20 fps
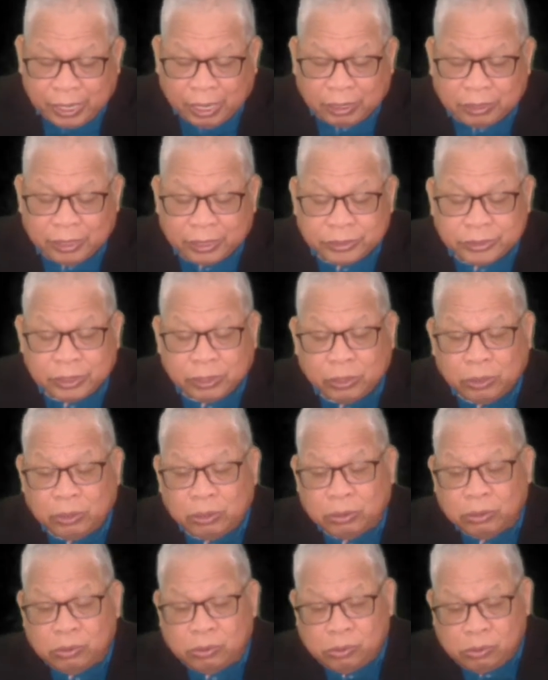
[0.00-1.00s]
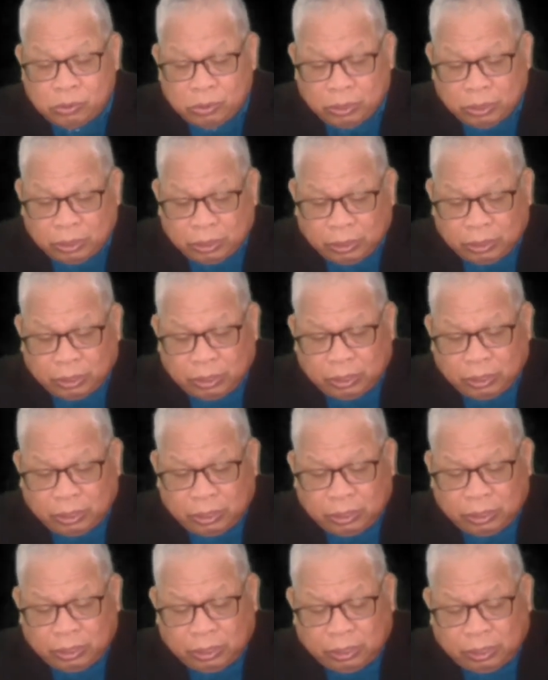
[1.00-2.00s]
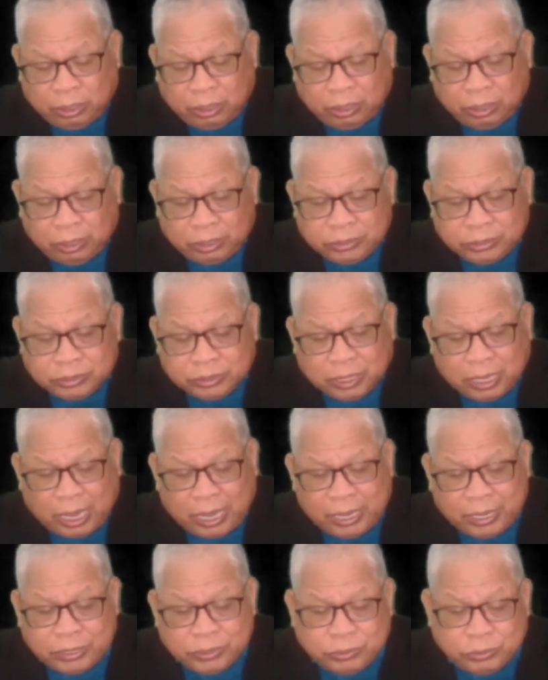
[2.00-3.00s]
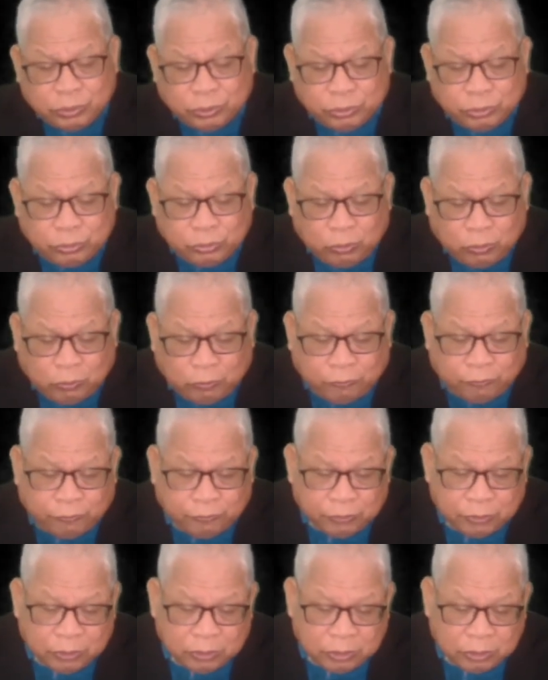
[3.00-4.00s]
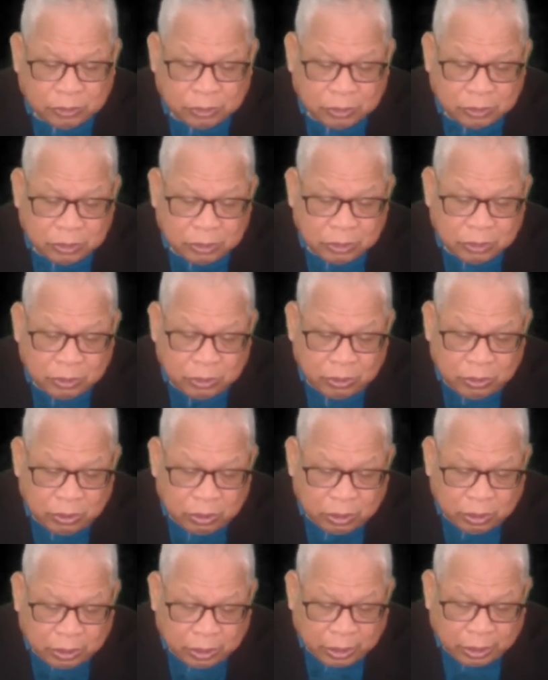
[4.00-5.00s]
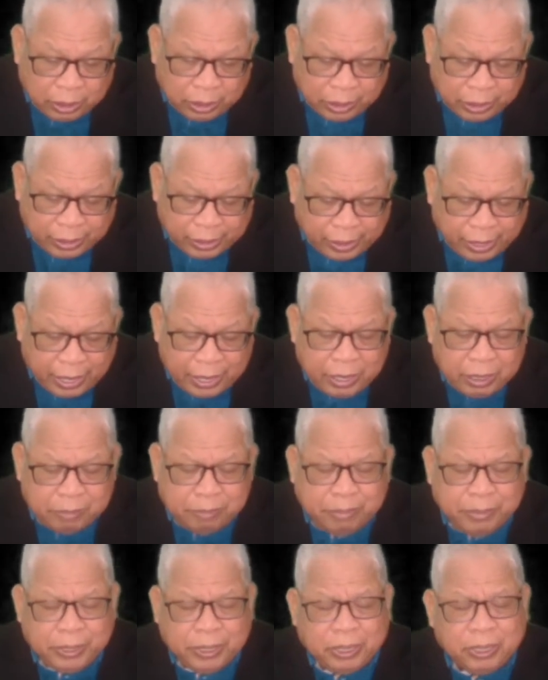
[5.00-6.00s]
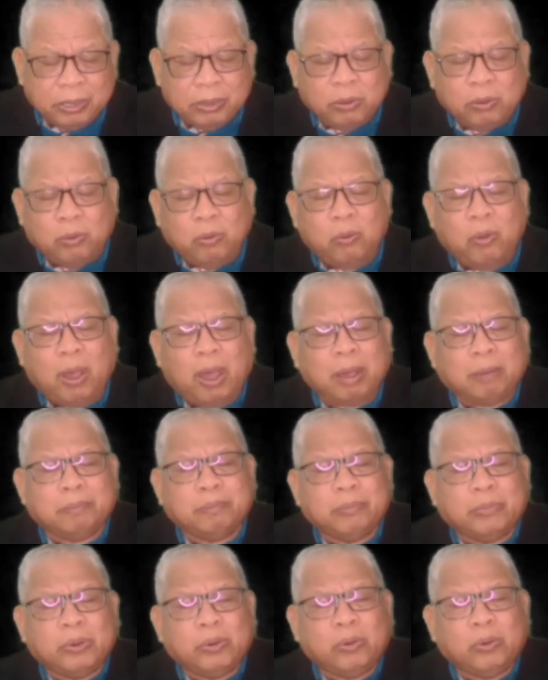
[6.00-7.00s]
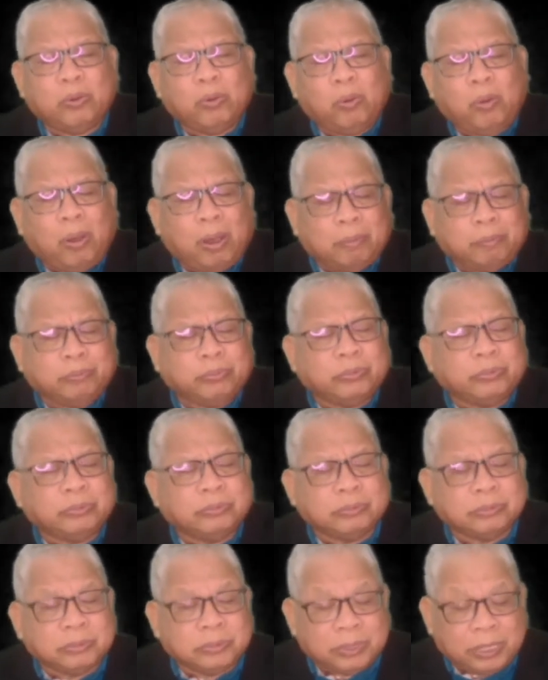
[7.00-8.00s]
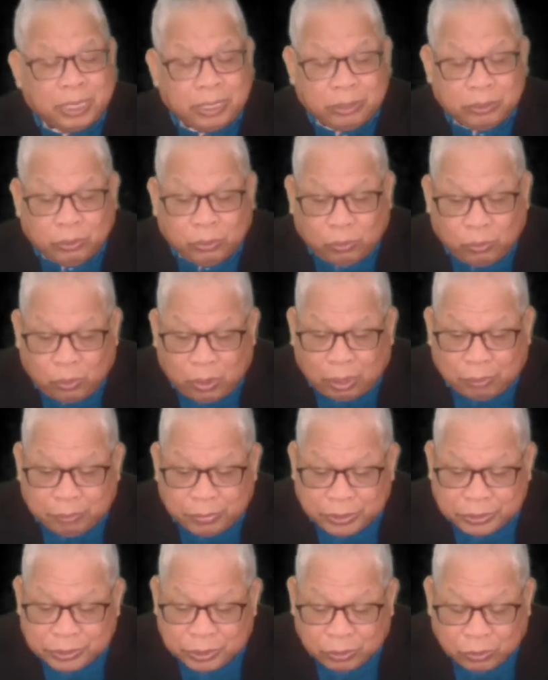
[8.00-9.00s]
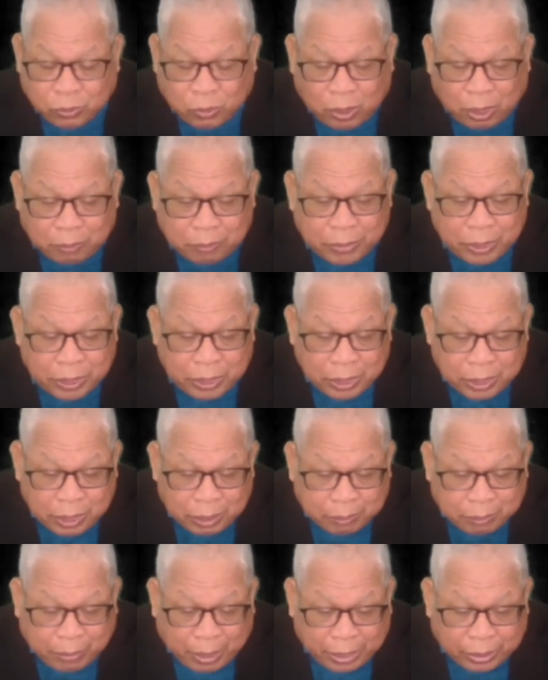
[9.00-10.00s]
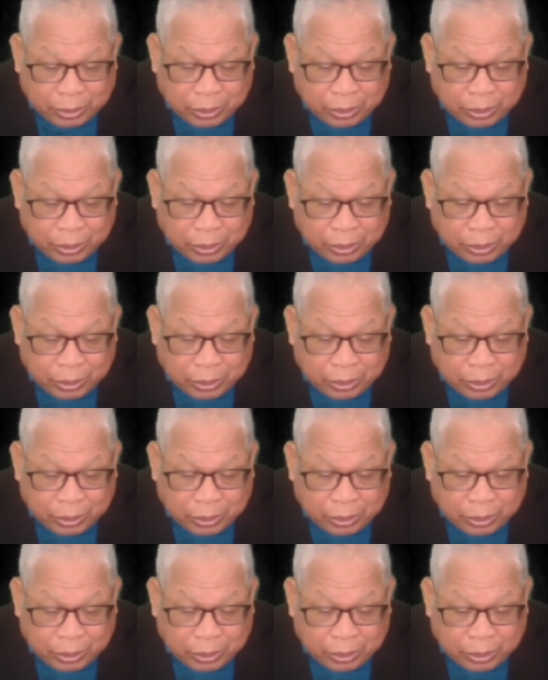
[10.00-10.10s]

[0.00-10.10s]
After that, Allah said, the sky is your roof, a canopy, go up, right? Go up, he said, go up.